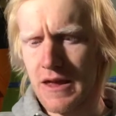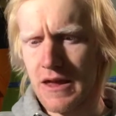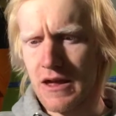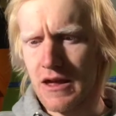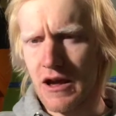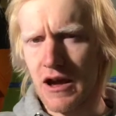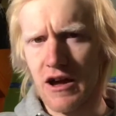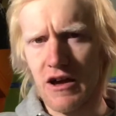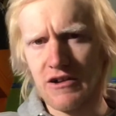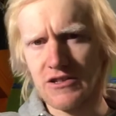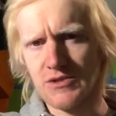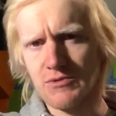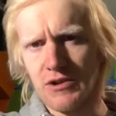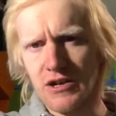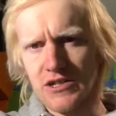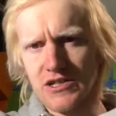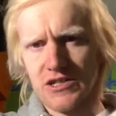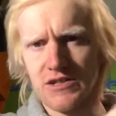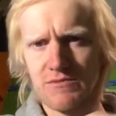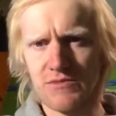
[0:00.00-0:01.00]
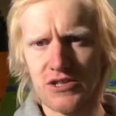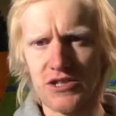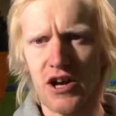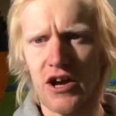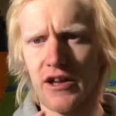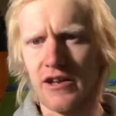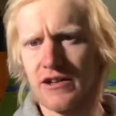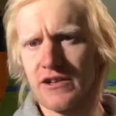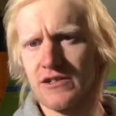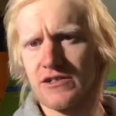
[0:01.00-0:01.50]
as well as some
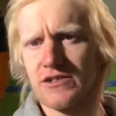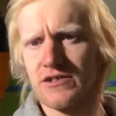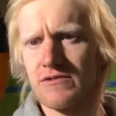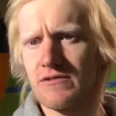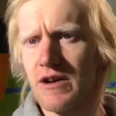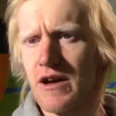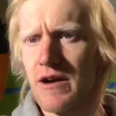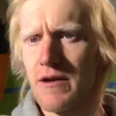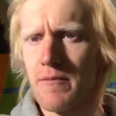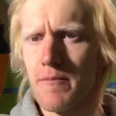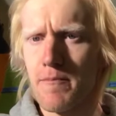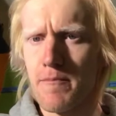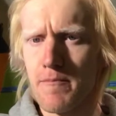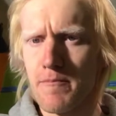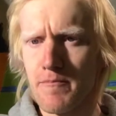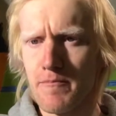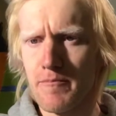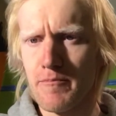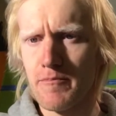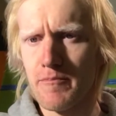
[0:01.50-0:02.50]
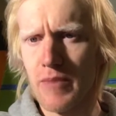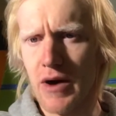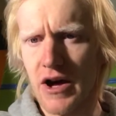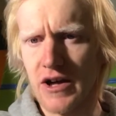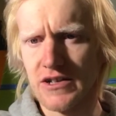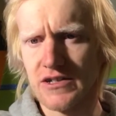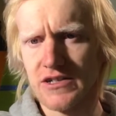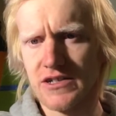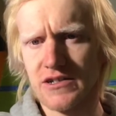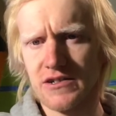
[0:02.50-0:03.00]
sidings.
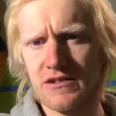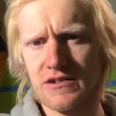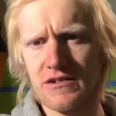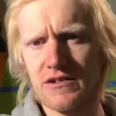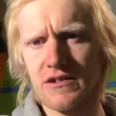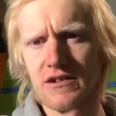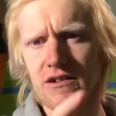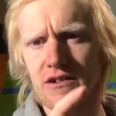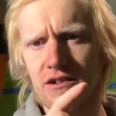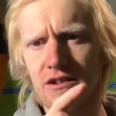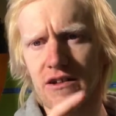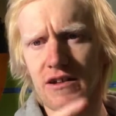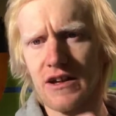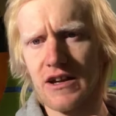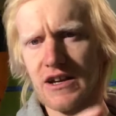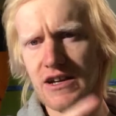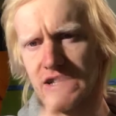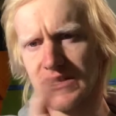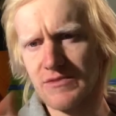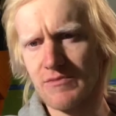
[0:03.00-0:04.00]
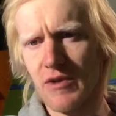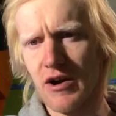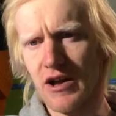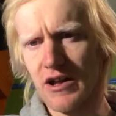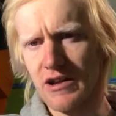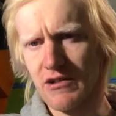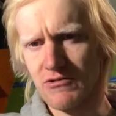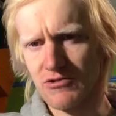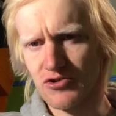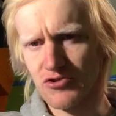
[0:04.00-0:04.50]
But here's my
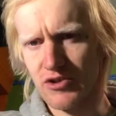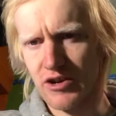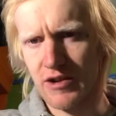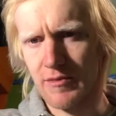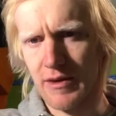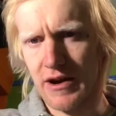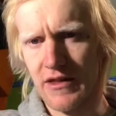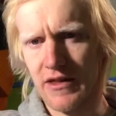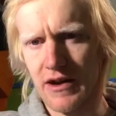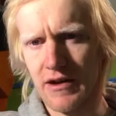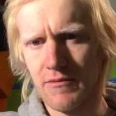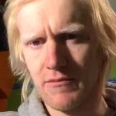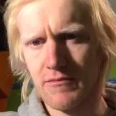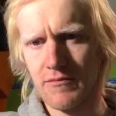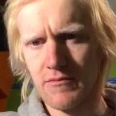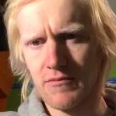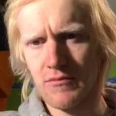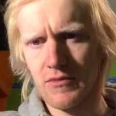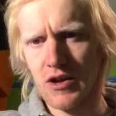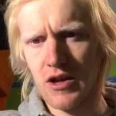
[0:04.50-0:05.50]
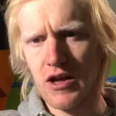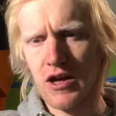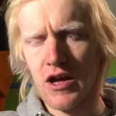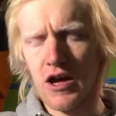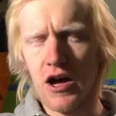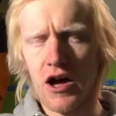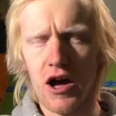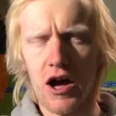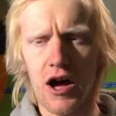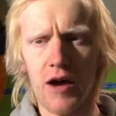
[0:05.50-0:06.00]
little trick about that.
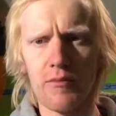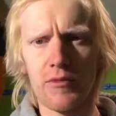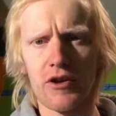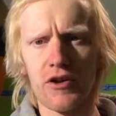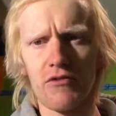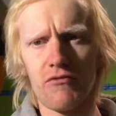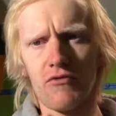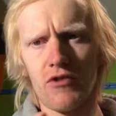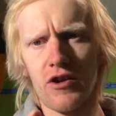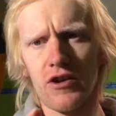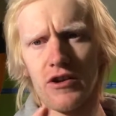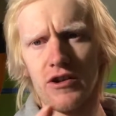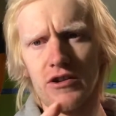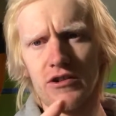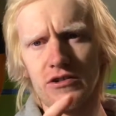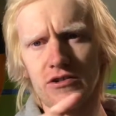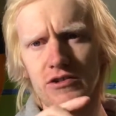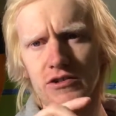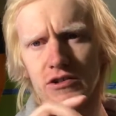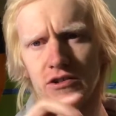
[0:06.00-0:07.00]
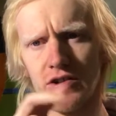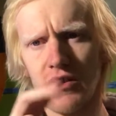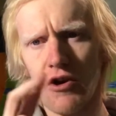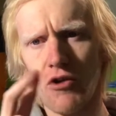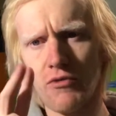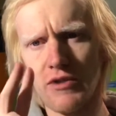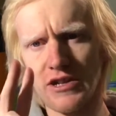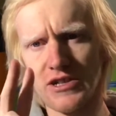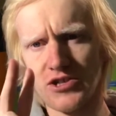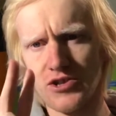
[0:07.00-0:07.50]
I'm going to run
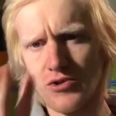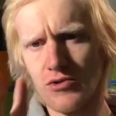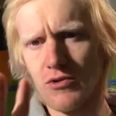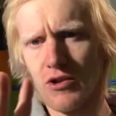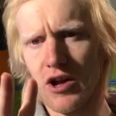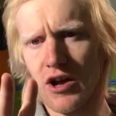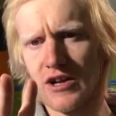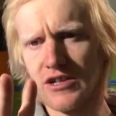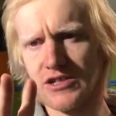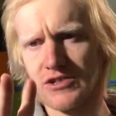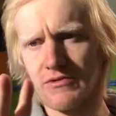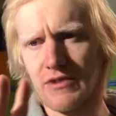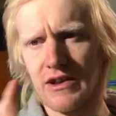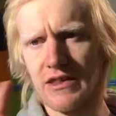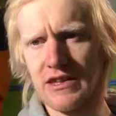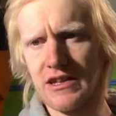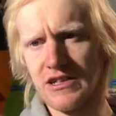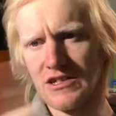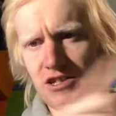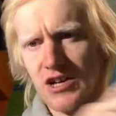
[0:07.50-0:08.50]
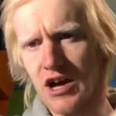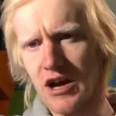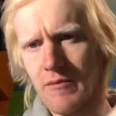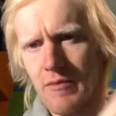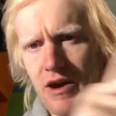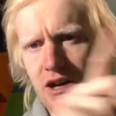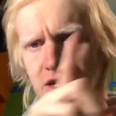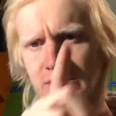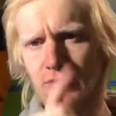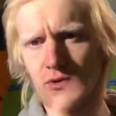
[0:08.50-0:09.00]
only 2 lines around the entire
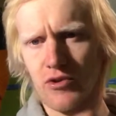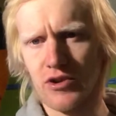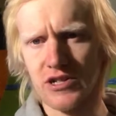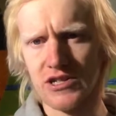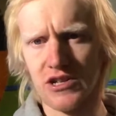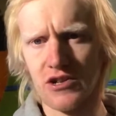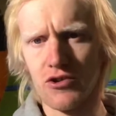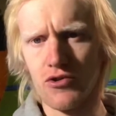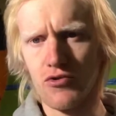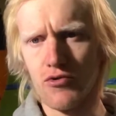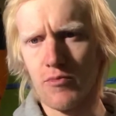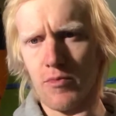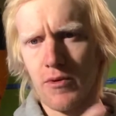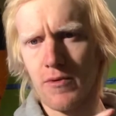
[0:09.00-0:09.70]
baseboard as a loop,